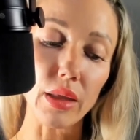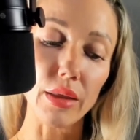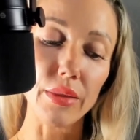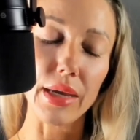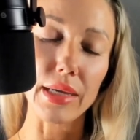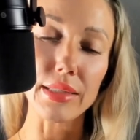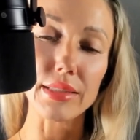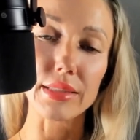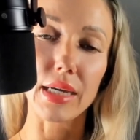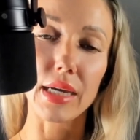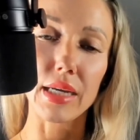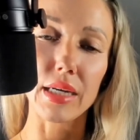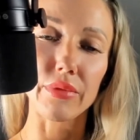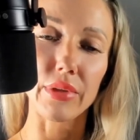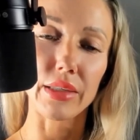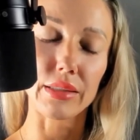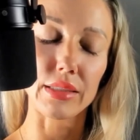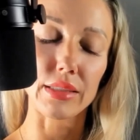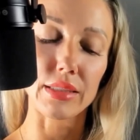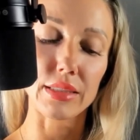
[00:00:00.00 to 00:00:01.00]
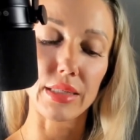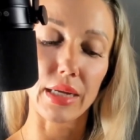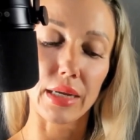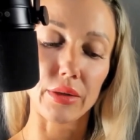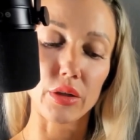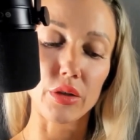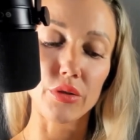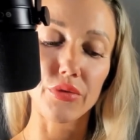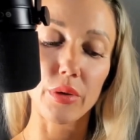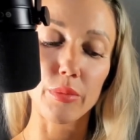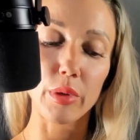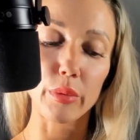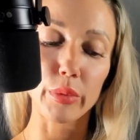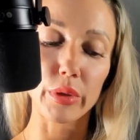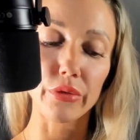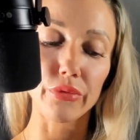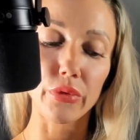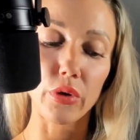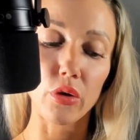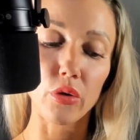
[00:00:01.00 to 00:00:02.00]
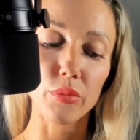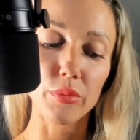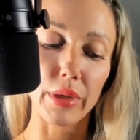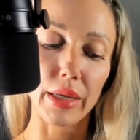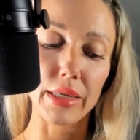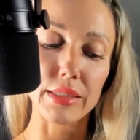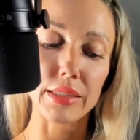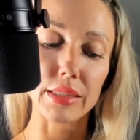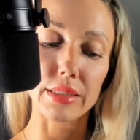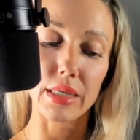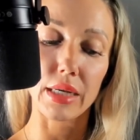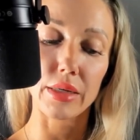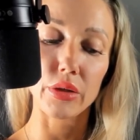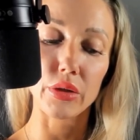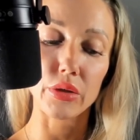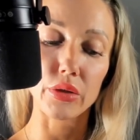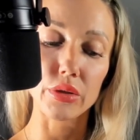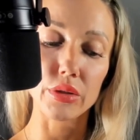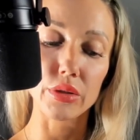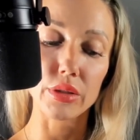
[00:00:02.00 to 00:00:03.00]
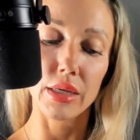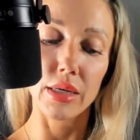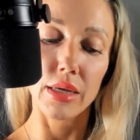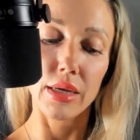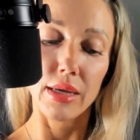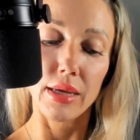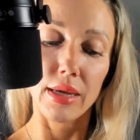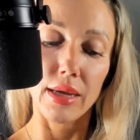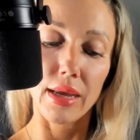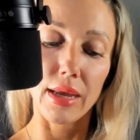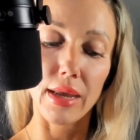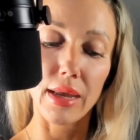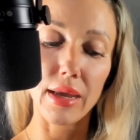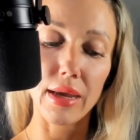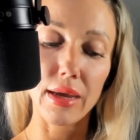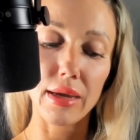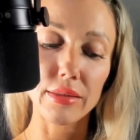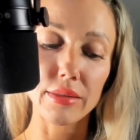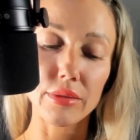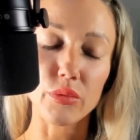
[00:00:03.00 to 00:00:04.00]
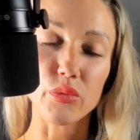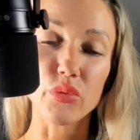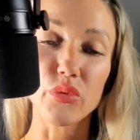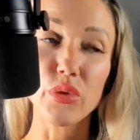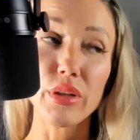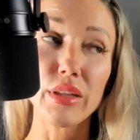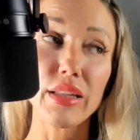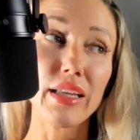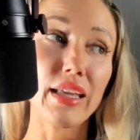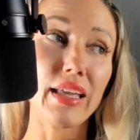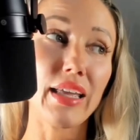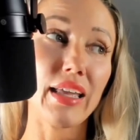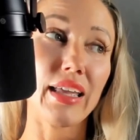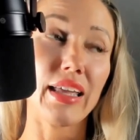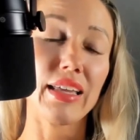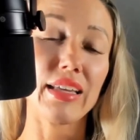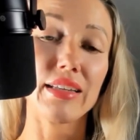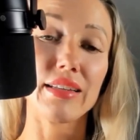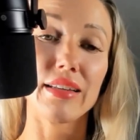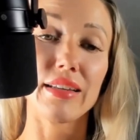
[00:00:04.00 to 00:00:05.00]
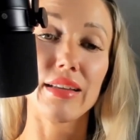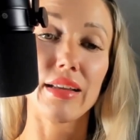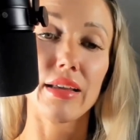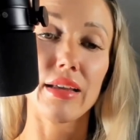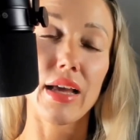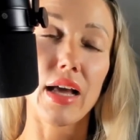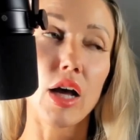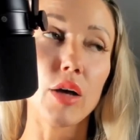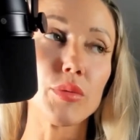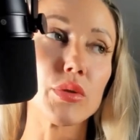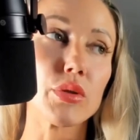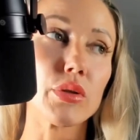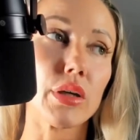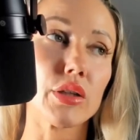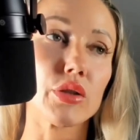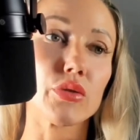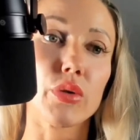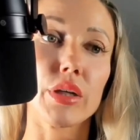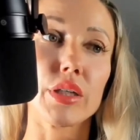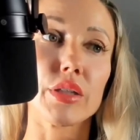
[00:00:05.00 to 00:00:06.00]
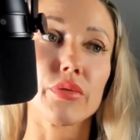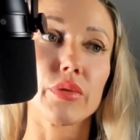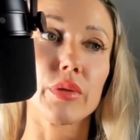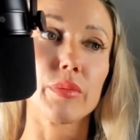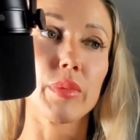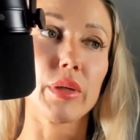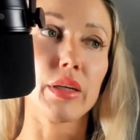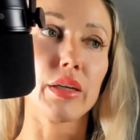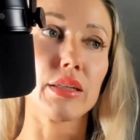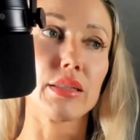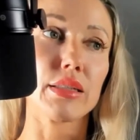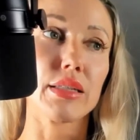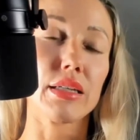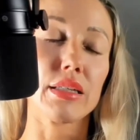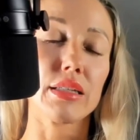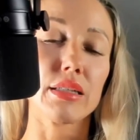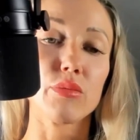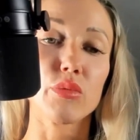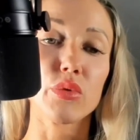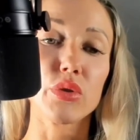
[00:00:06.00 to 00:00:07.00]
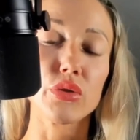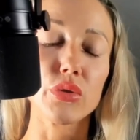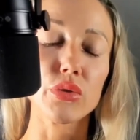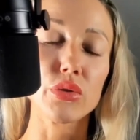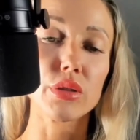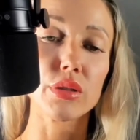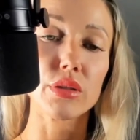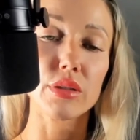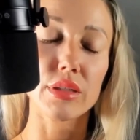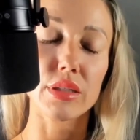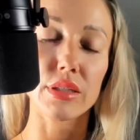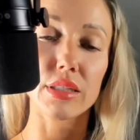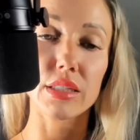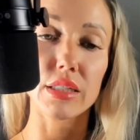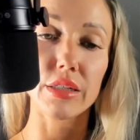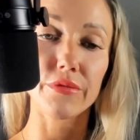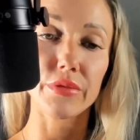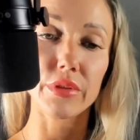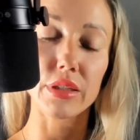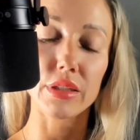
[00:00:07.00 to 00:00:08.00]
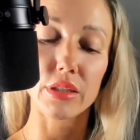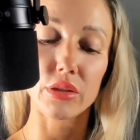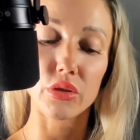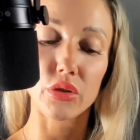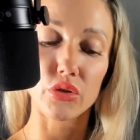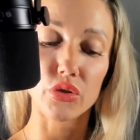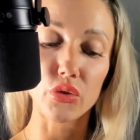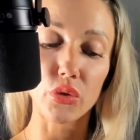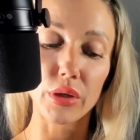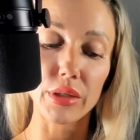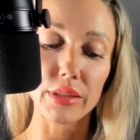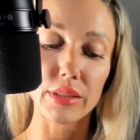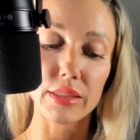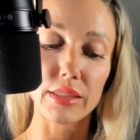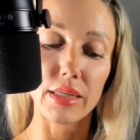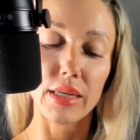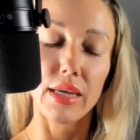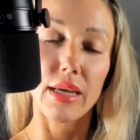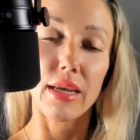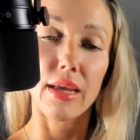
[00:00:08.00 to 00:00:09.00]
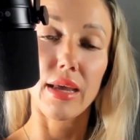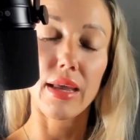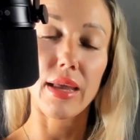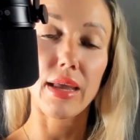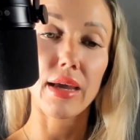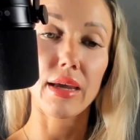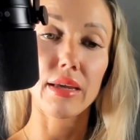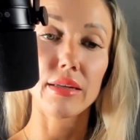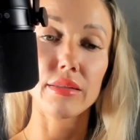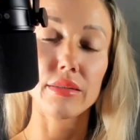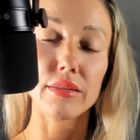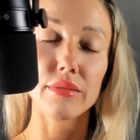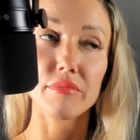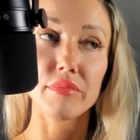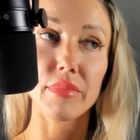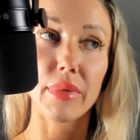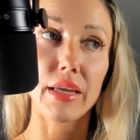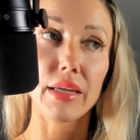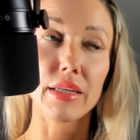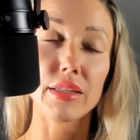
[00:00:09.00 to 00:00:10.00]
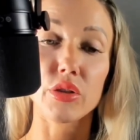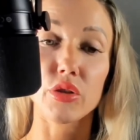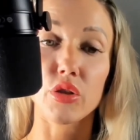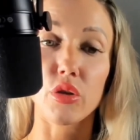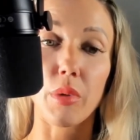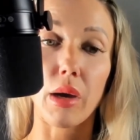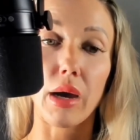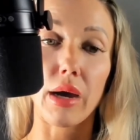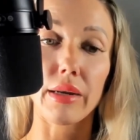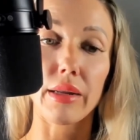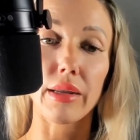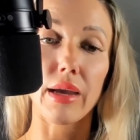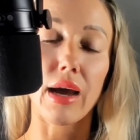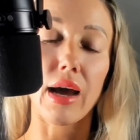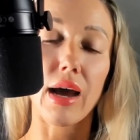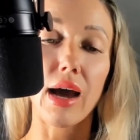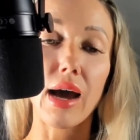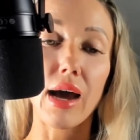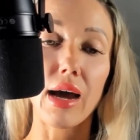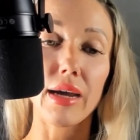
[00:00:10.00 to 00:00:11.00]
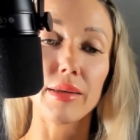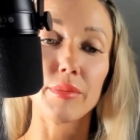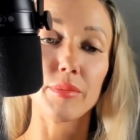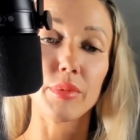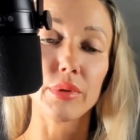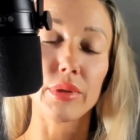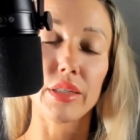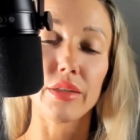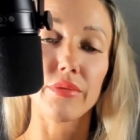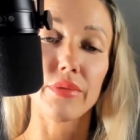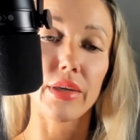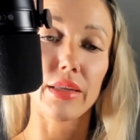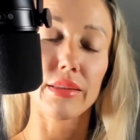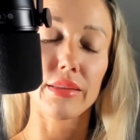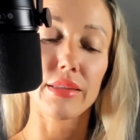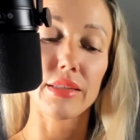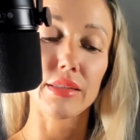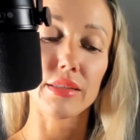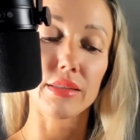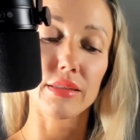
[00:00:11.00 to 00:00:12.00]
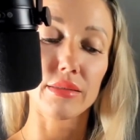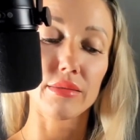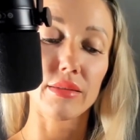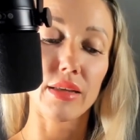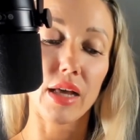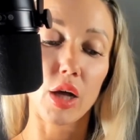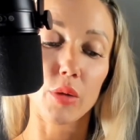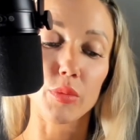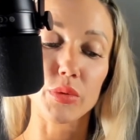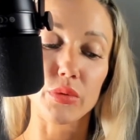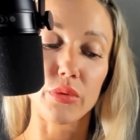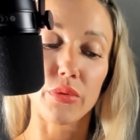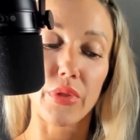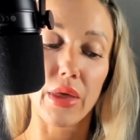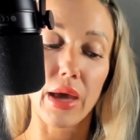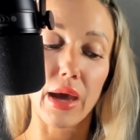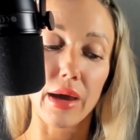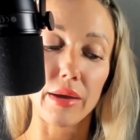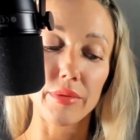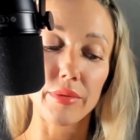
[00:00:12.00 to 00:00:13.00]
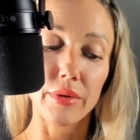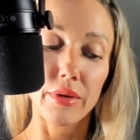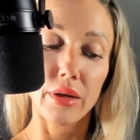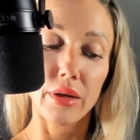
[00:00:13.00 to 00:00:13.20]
that's kind of like the standard for memory foam, 8 to 10 years. And really, it helps you age gracefully because it reduces the stiffness in your joints and aches in your body. I believe that this helps with that.